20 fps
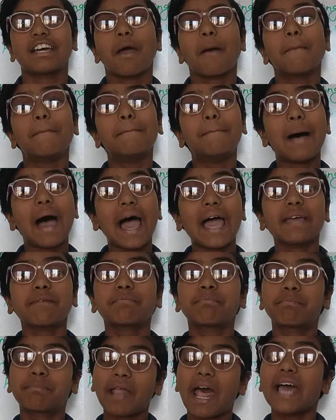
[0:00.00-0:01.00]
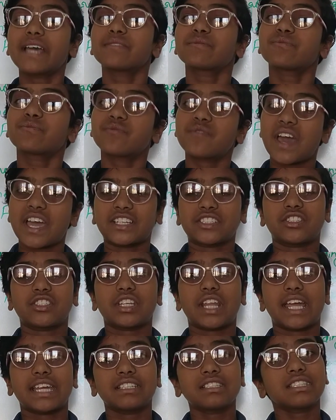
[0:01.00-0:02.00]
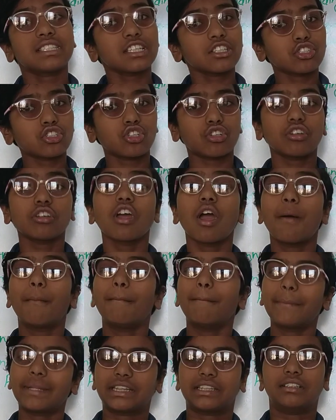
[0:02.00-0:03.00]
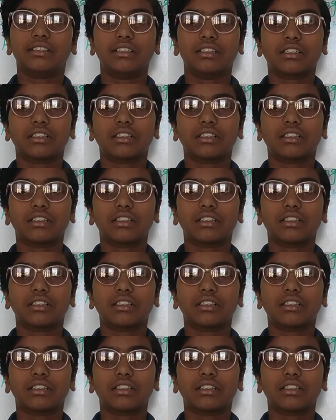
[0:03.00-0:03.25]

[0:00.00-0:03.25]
by prime factorization method.